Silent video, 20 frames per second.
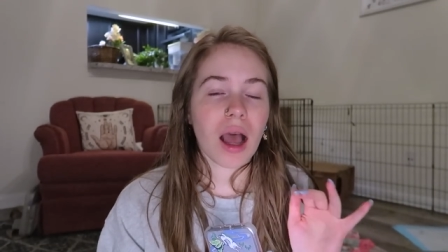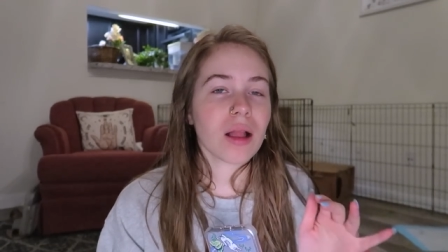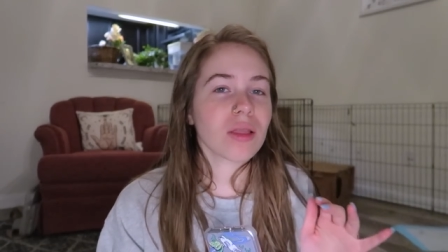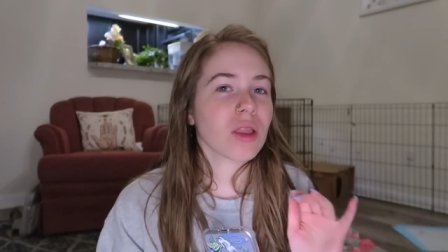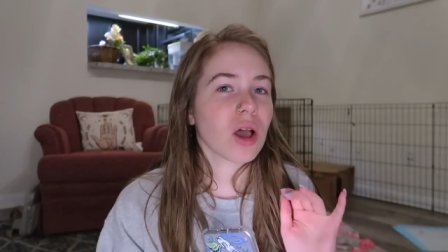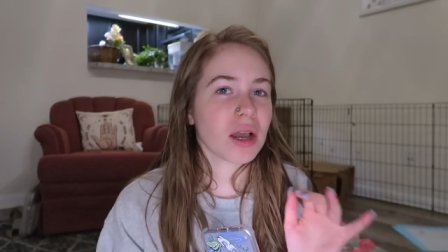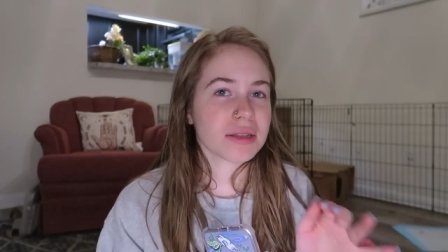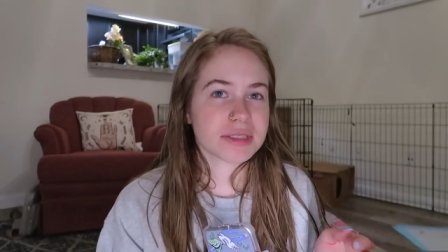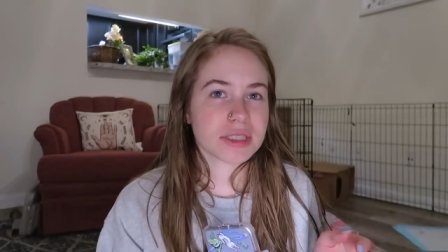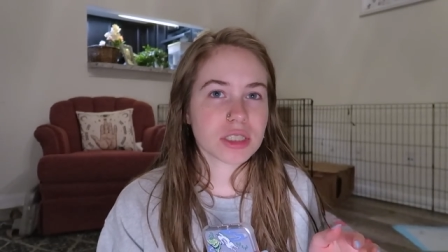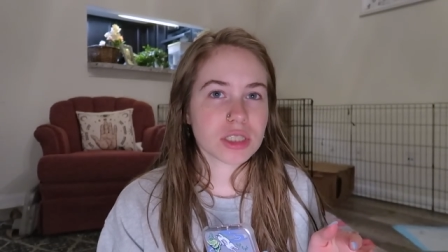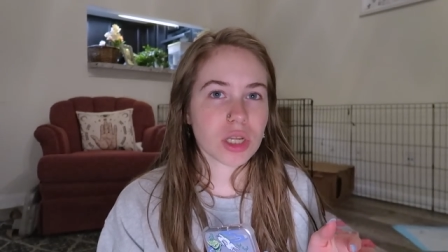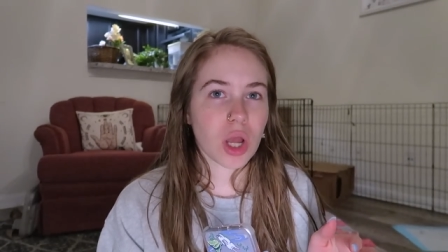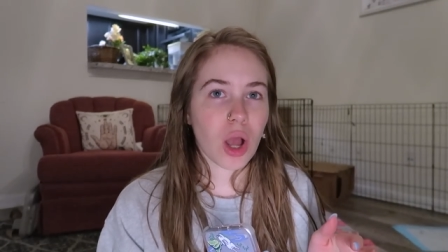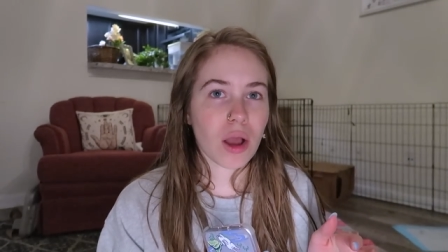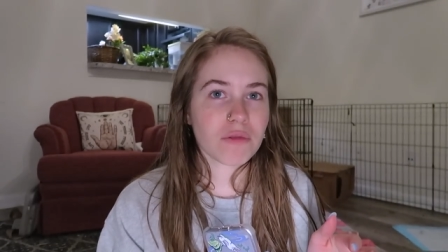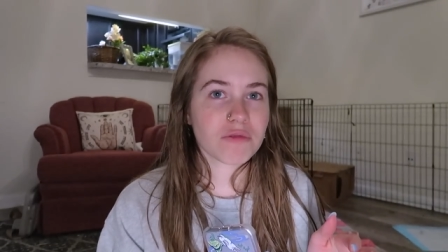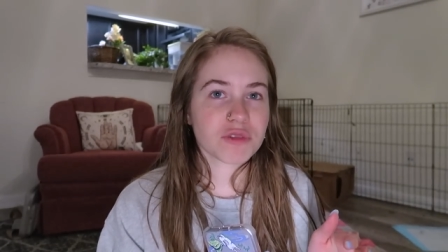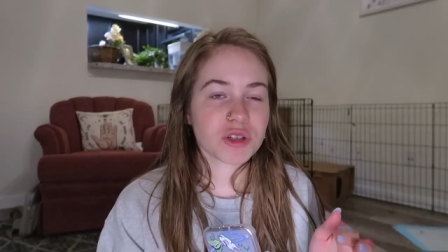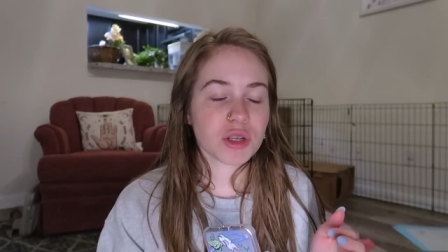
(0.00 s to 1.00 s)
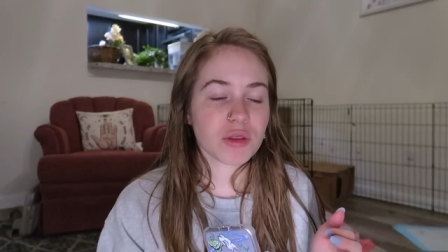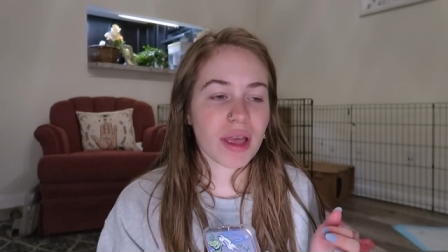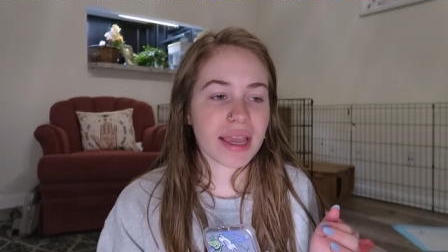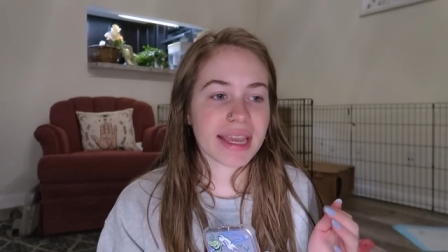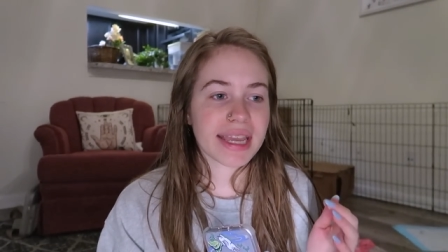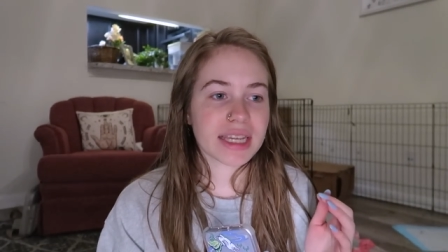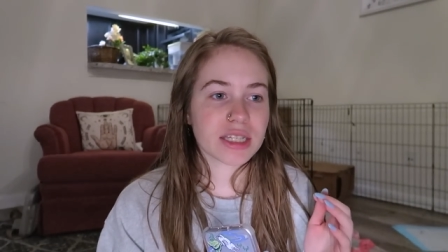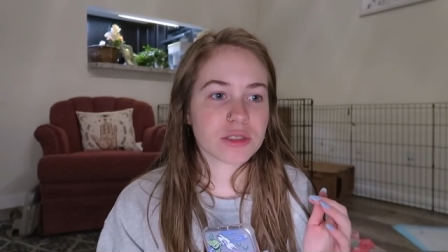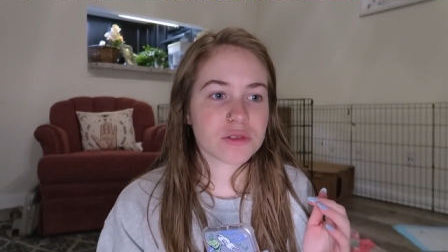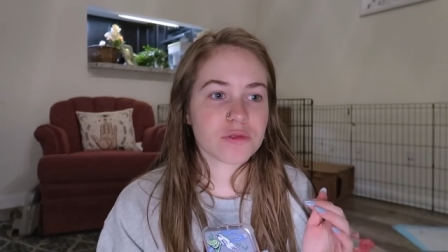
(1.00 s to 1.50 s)
a lot softer,
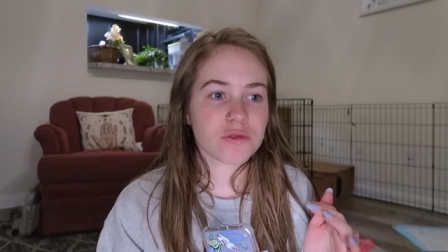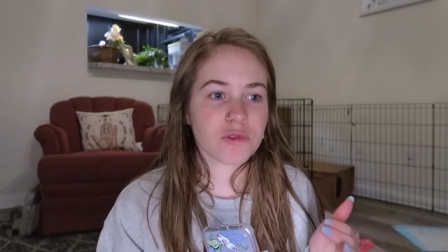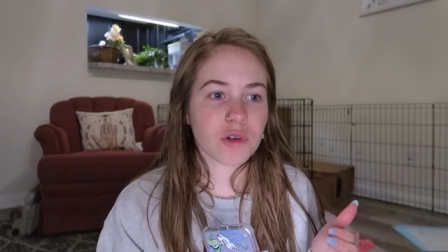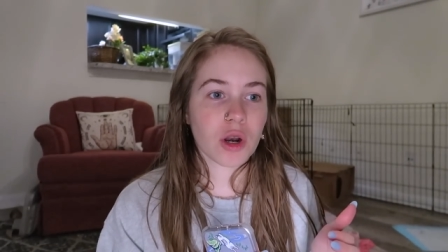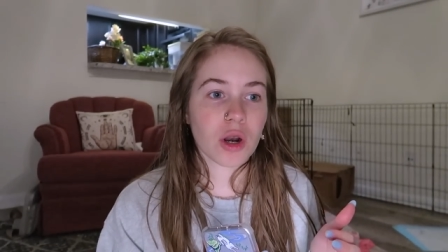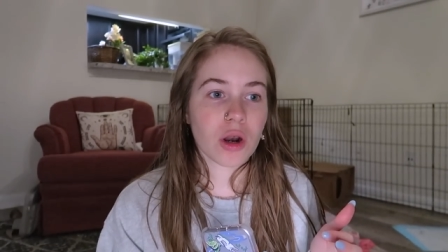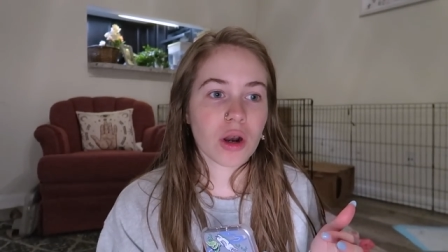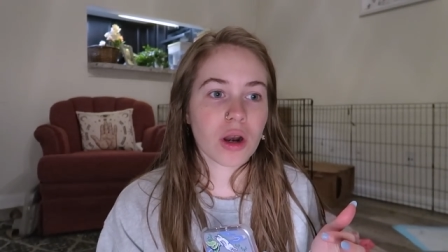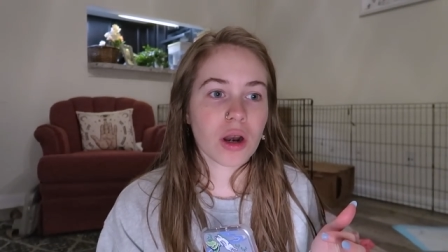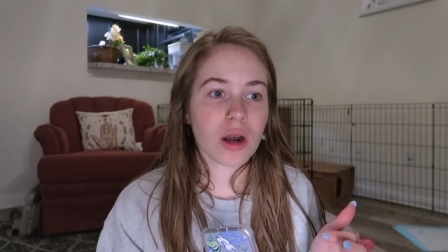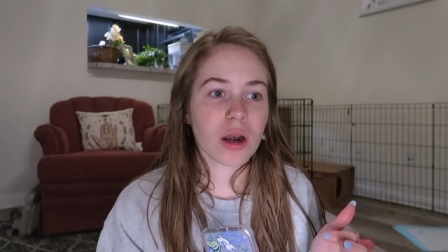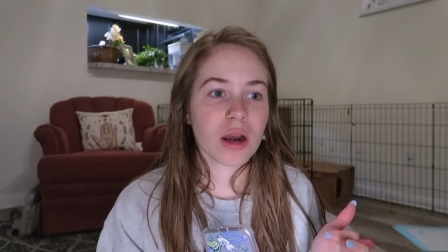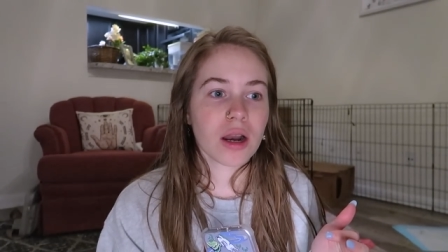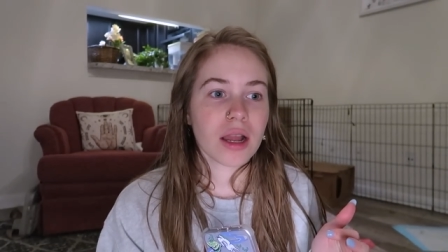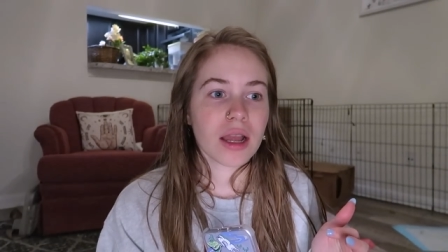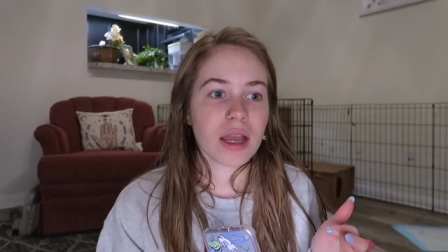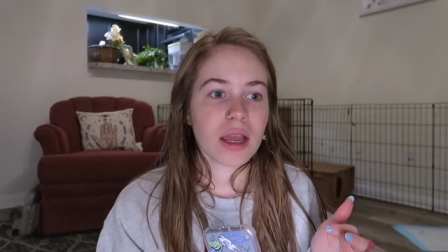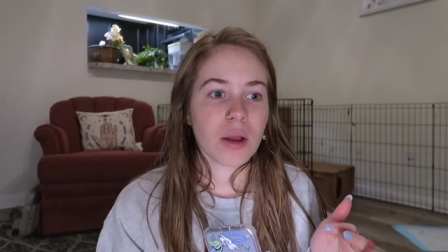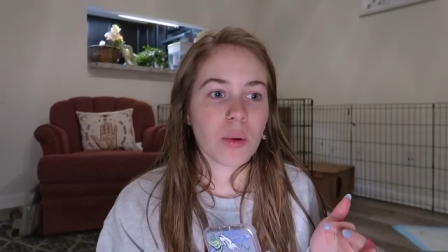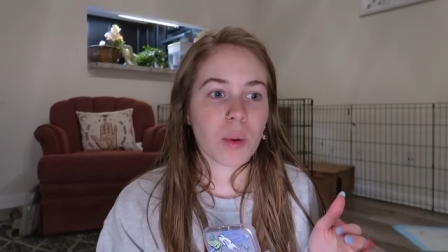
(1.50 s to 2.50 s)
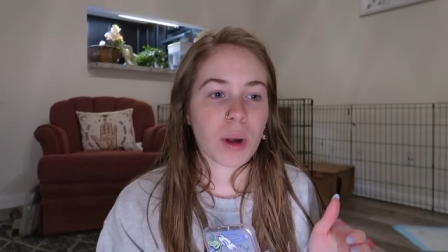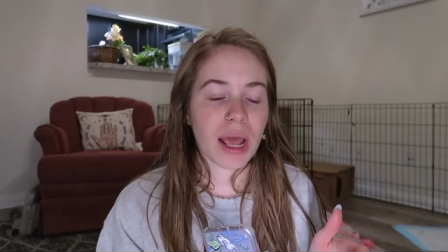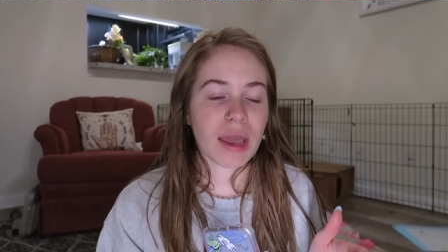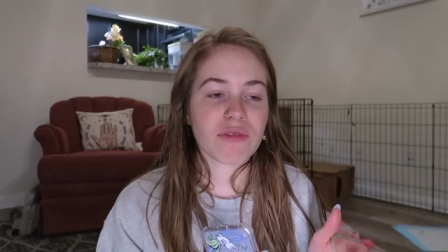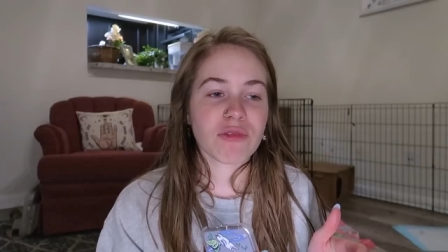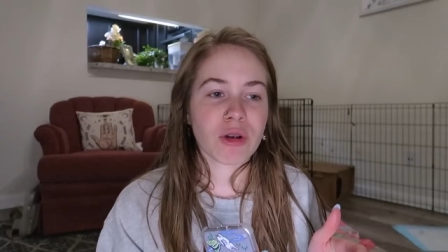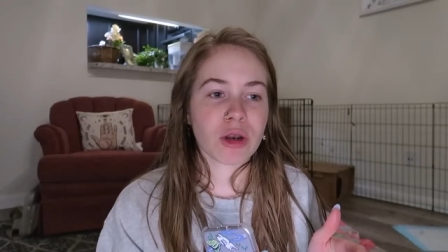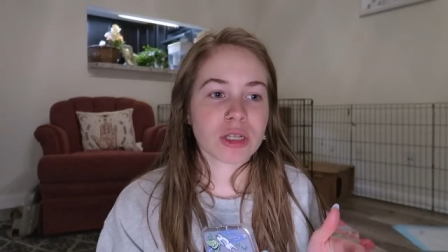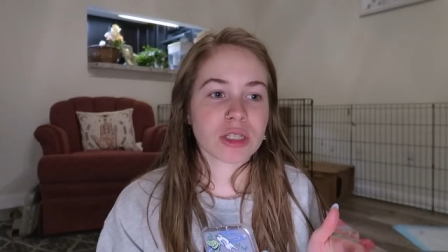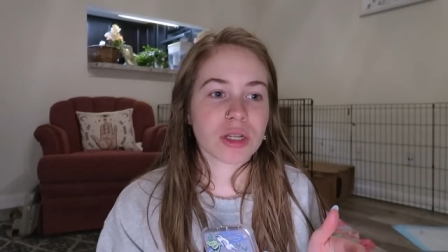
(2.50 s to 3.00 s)
like his fur when
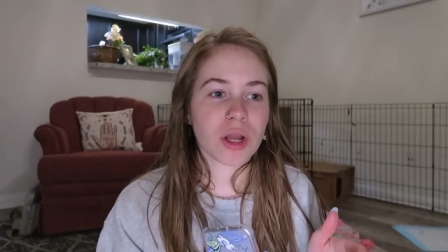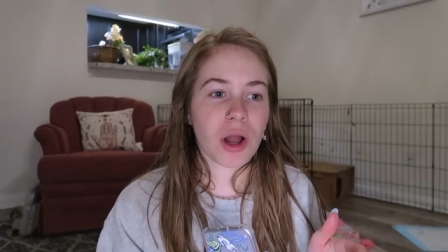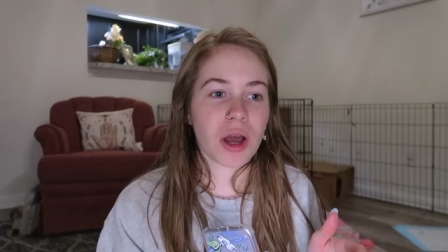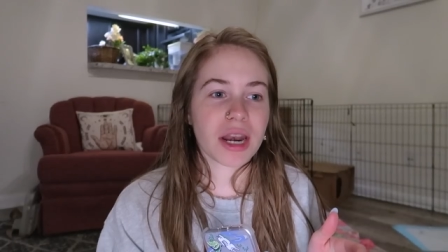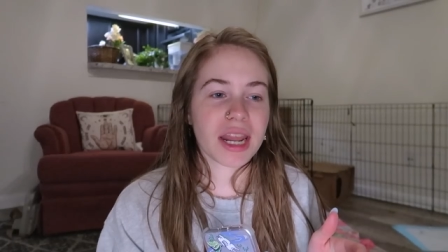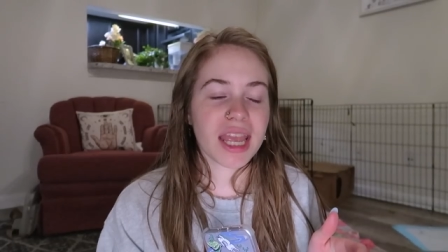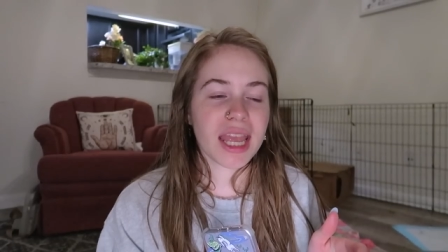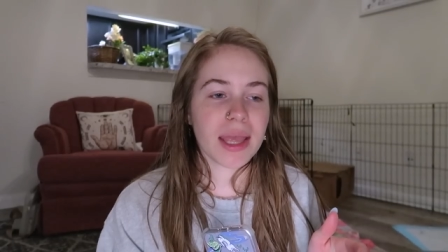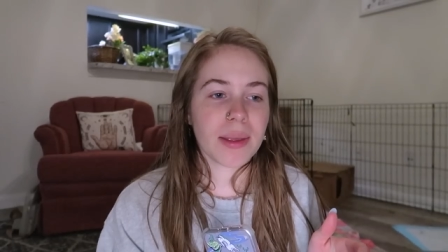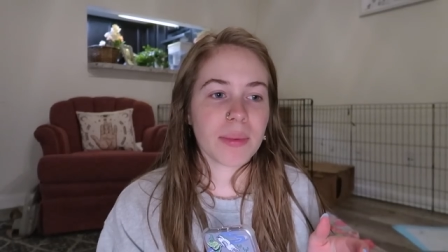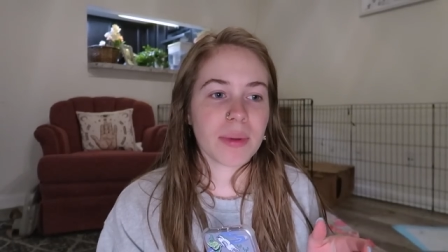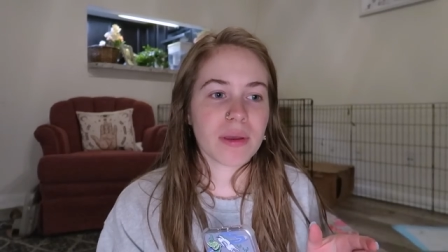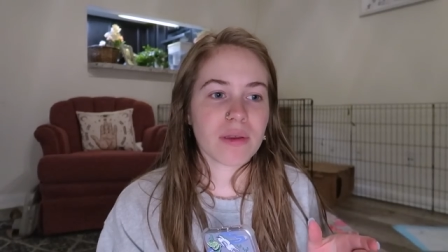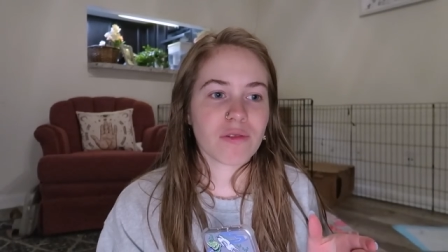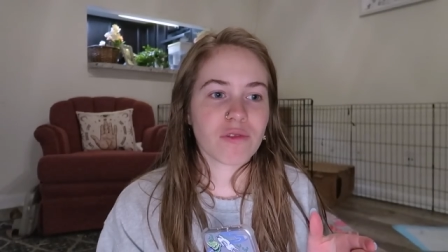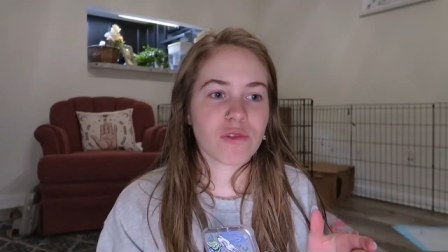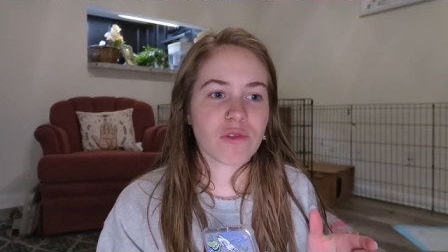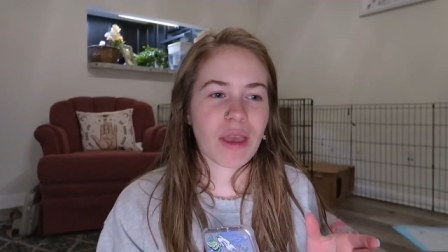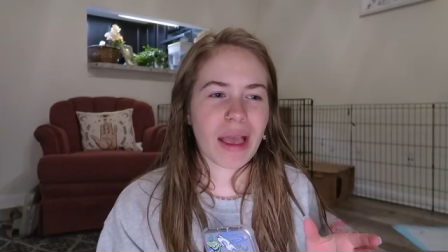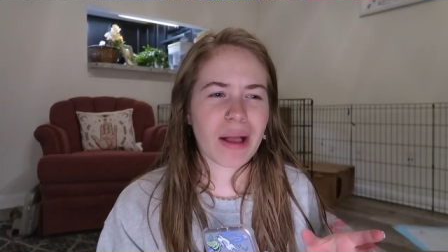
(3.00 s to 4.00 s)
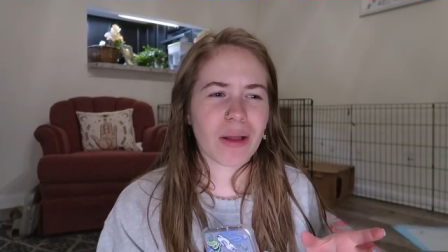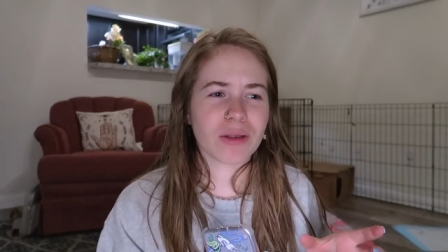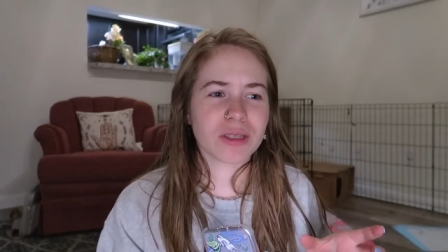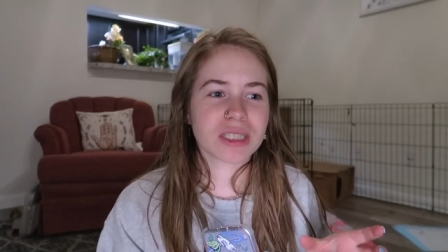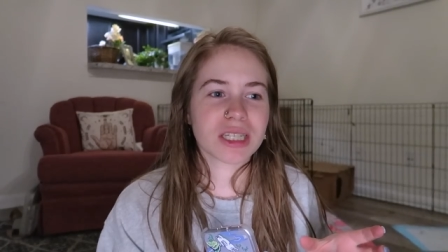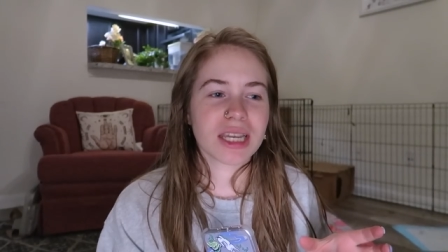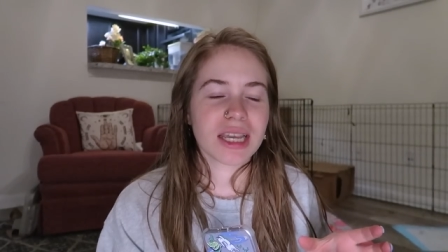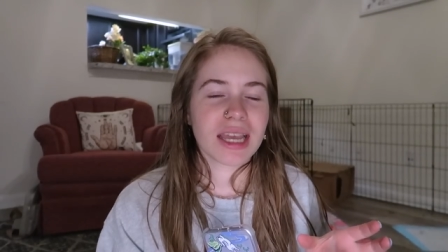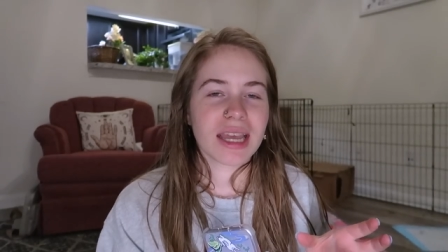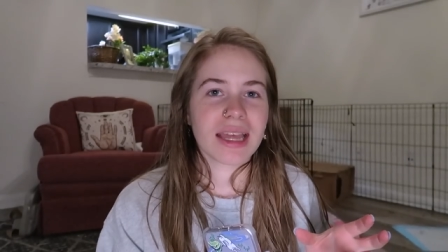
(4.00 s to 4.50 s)
I first got him
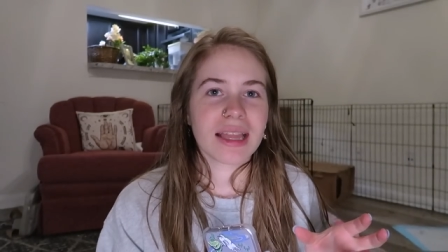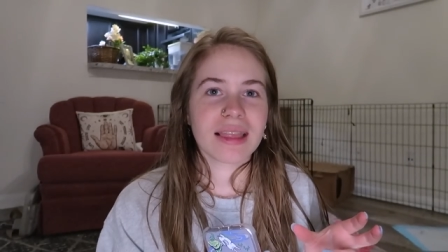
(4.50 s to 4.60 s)
felt